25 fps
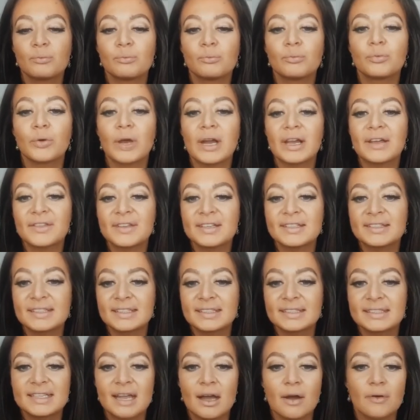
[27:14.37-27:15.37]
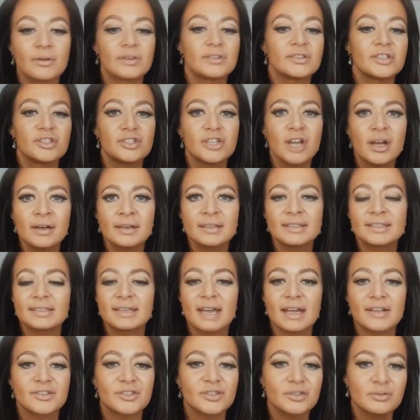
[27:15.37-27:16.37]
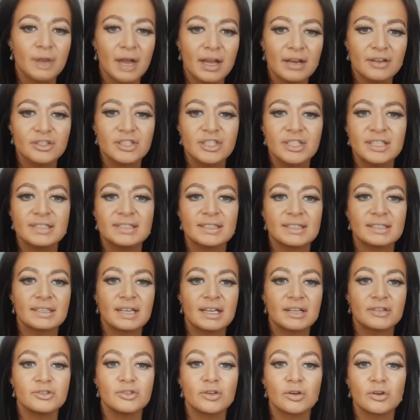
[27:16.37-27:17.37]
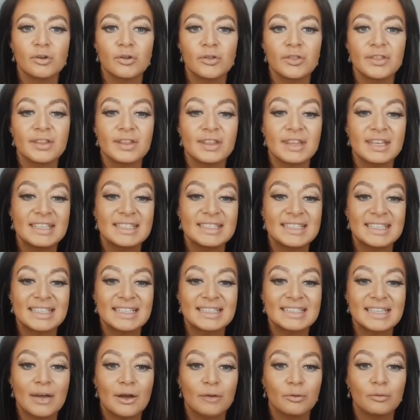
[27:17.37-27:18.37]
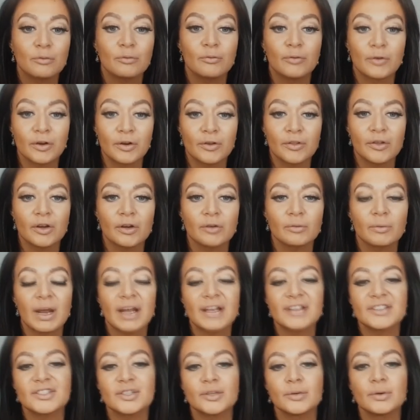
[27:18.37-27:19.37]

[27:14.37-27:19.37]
break these things down into chunks and add strategies and journal these things out further, right?